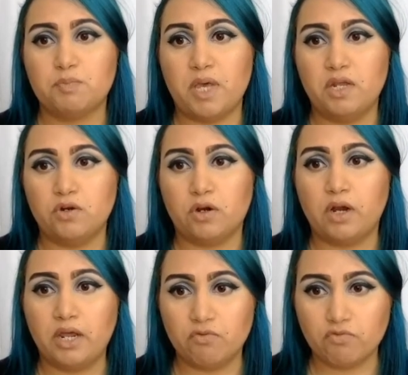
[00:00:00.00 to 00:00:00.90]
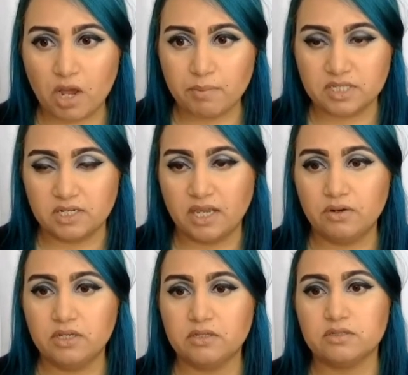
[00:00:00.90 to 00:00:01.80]
Pender, and Robeson
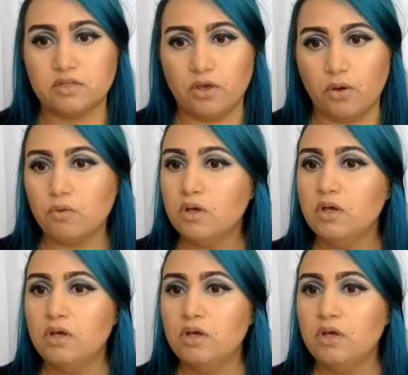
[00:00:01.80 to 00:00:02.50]
counties. So,